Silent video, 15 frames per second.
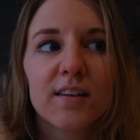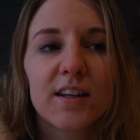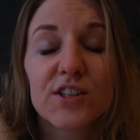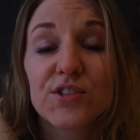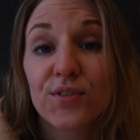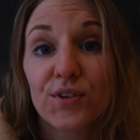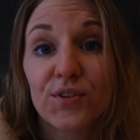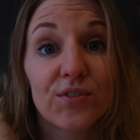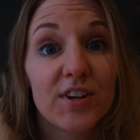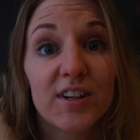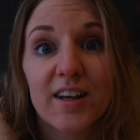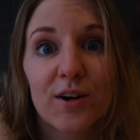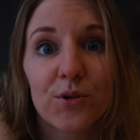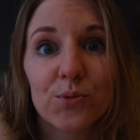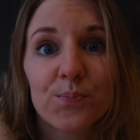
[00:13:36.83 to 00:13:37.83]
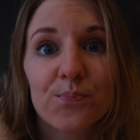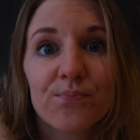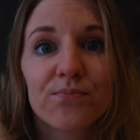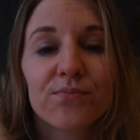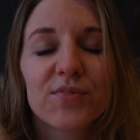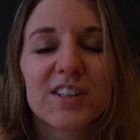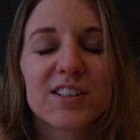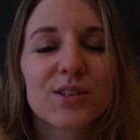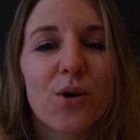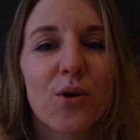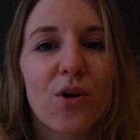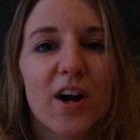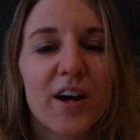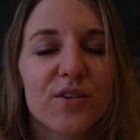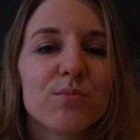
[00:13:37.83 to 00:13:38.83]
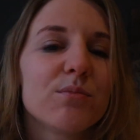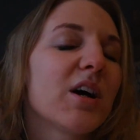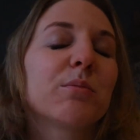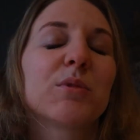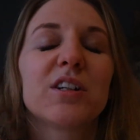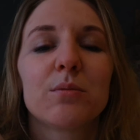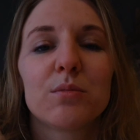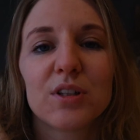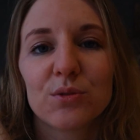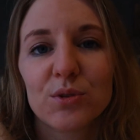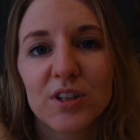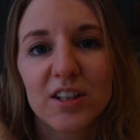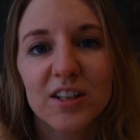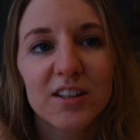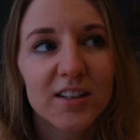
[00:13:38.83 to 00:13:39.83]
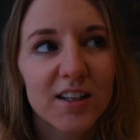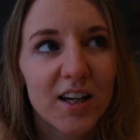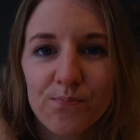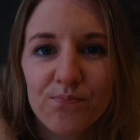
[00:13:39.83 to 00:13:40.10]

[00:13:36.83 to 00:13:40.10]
it's for free now. So I have, I'm gonna be doing it.